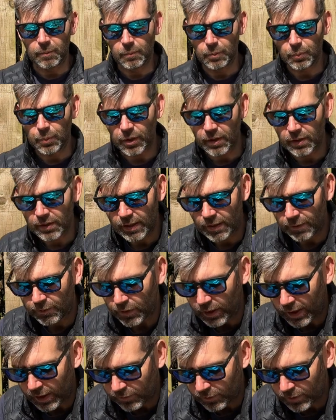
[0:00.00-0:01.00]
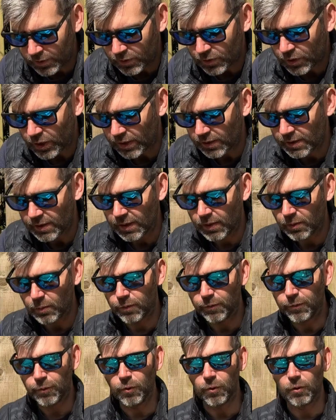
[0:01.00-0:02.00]
But if you haven't checked it out
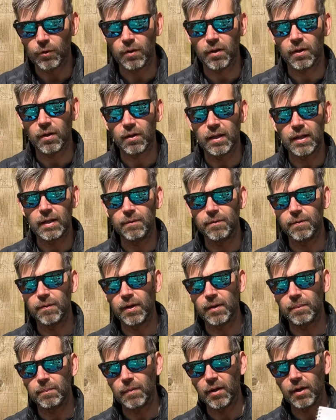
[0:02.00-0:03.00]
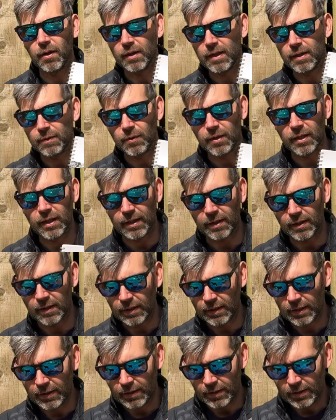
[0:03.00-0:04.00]
before, I'll leave a link
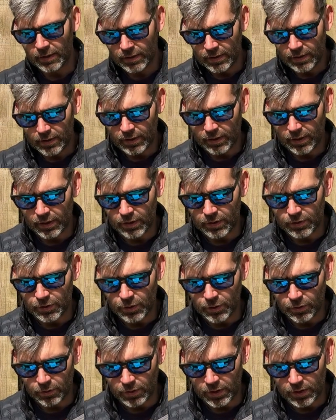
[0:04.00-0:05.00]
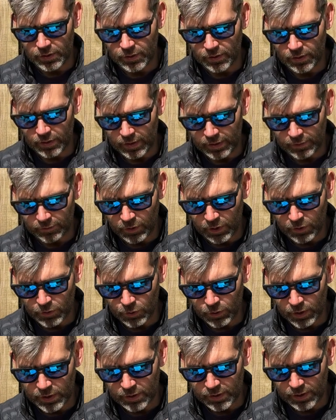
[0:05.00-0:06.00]
to the Leave No
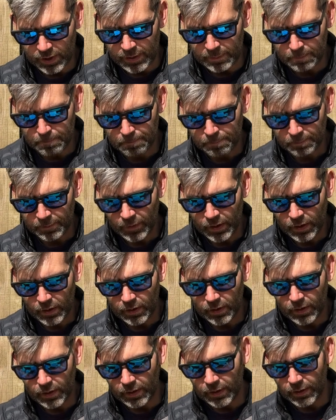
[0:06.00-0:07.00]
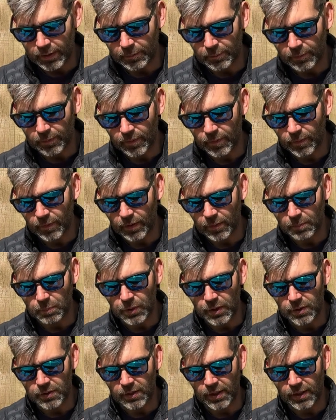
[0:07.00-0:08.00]
Trace scheme,
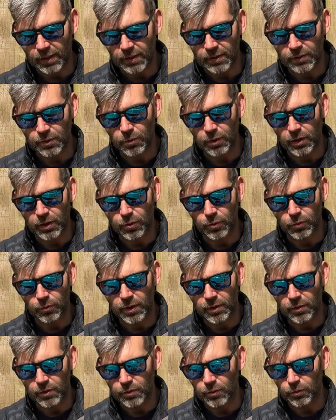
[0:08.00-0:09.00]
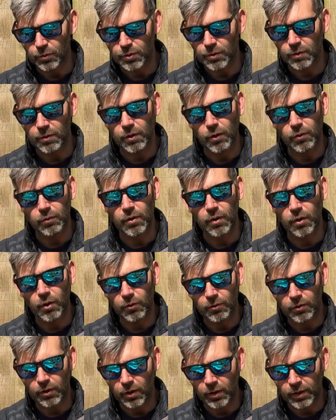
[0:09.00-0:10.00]
because that is quite cool. There is also an
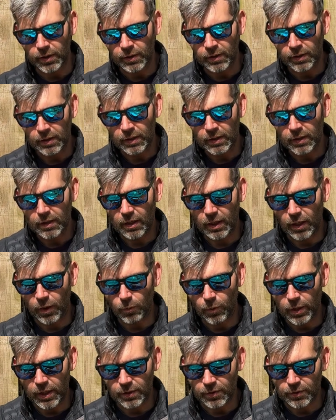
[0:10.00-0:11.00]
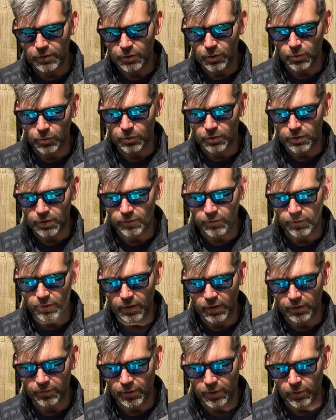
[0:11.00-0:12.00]
online awareness course
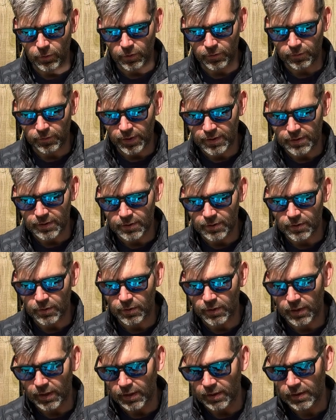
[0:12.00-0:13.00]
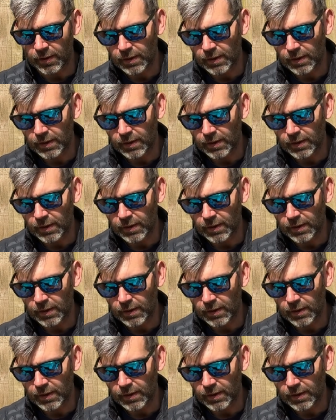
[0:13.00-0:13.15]
if anyone fancies doing that,